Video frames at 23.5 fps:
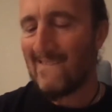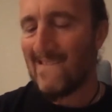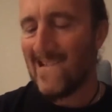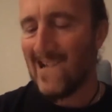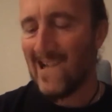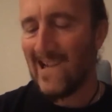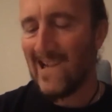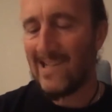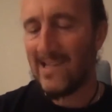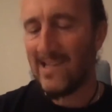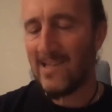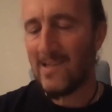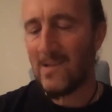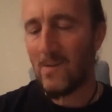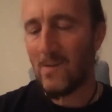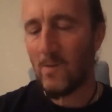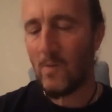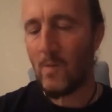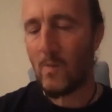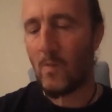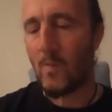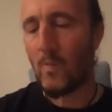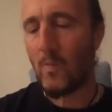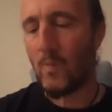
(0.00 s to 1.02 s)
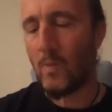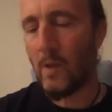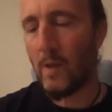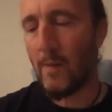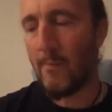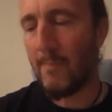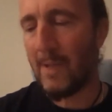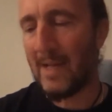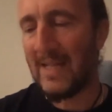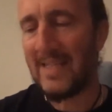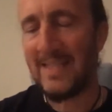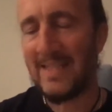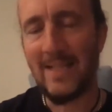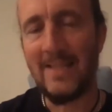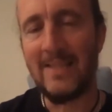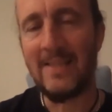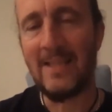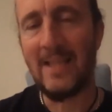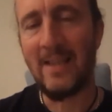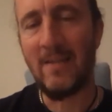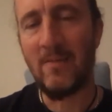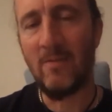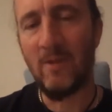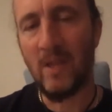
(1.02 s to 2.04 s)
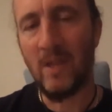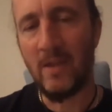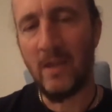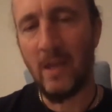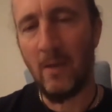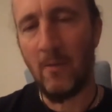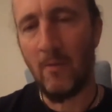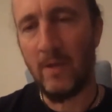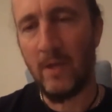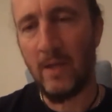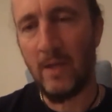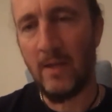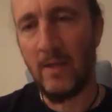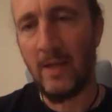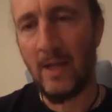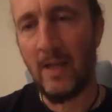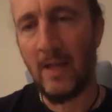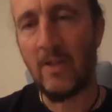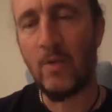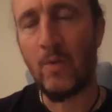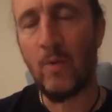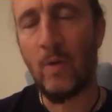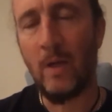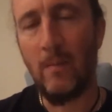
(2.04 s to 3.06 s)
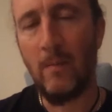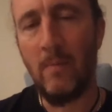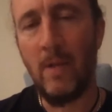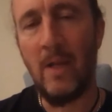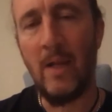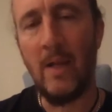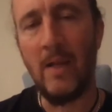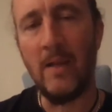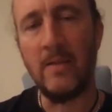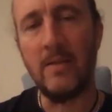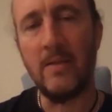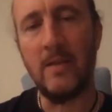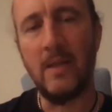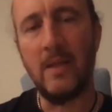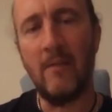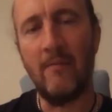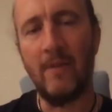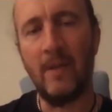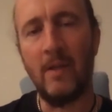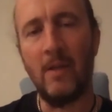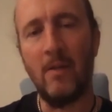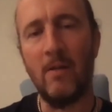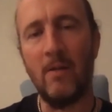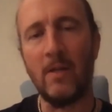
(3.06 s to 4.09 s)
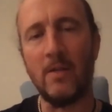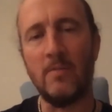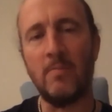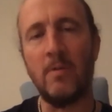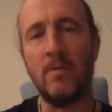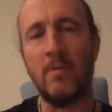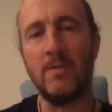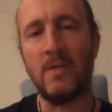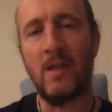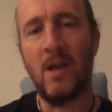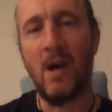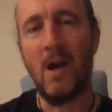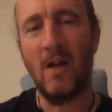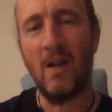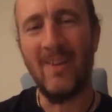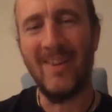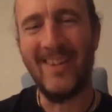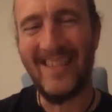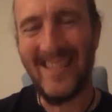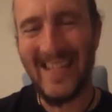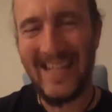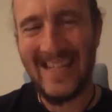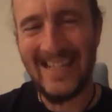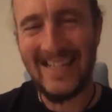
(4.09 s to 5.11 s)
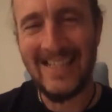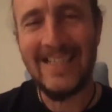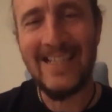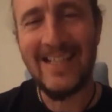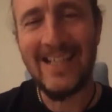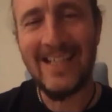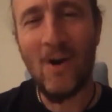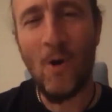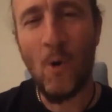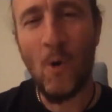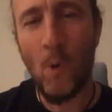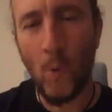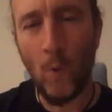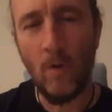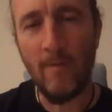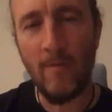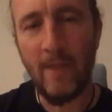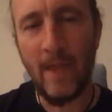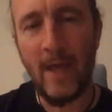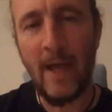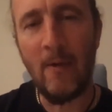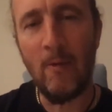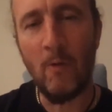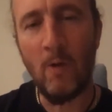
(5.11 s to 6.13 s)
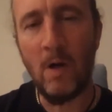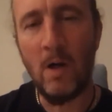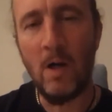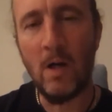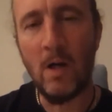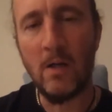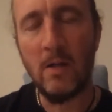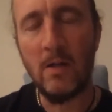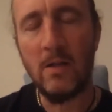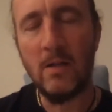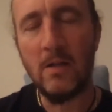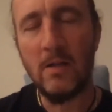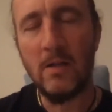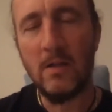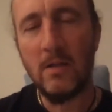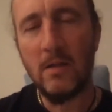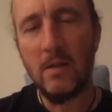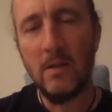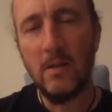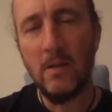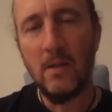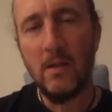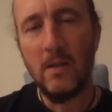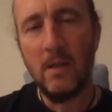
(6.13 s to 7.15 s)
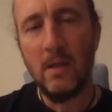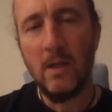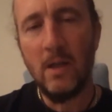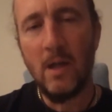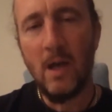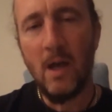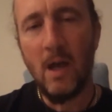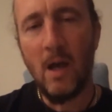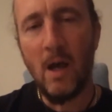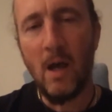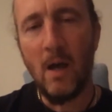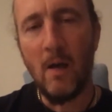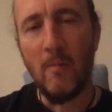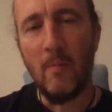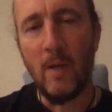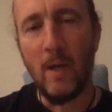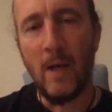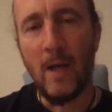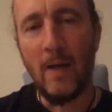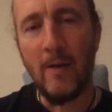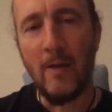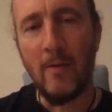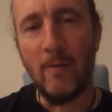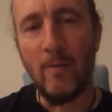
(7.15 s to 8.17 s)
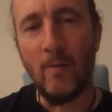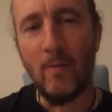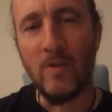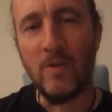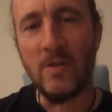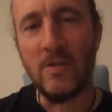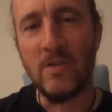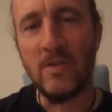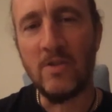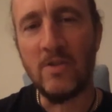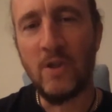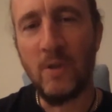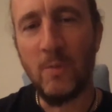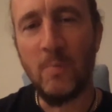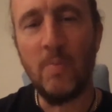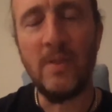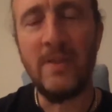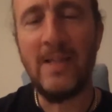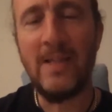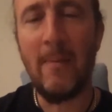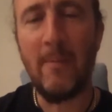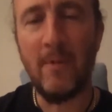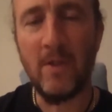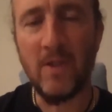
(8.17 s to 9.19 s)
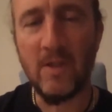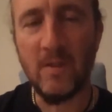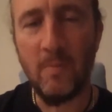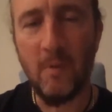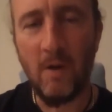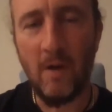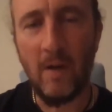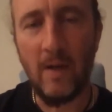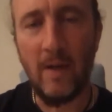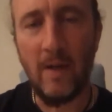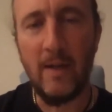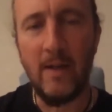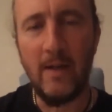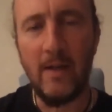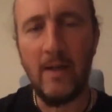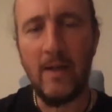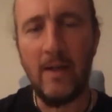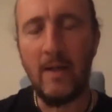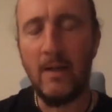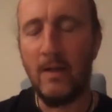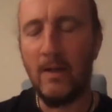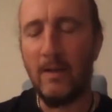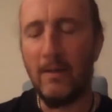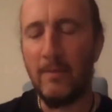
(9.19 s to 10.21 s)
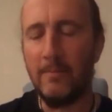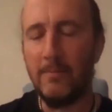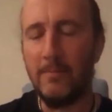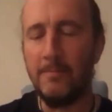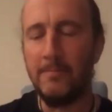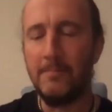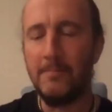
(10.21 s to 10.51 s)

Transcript: And basically said that within that 20 minutes in that VR experience undid all of that work, and was super damaged by it, and